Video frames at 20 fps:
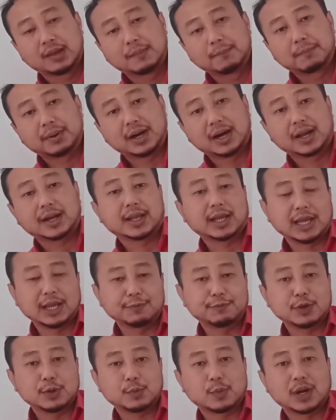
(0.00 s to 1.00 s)
But
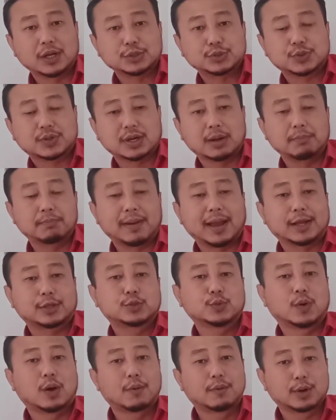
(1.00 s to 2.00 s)
if we want to come back
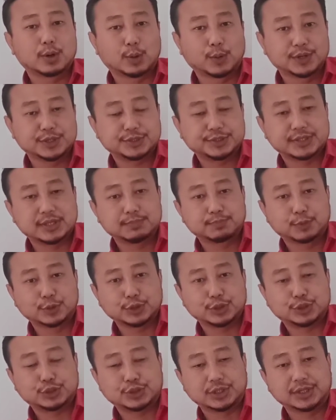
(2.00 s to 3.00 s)
to our original
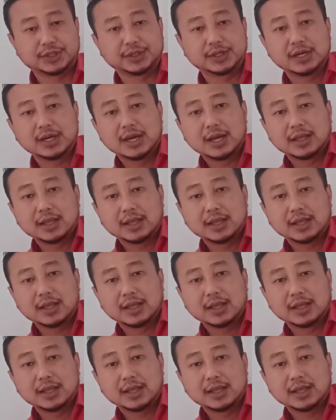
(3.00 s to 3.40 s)
position,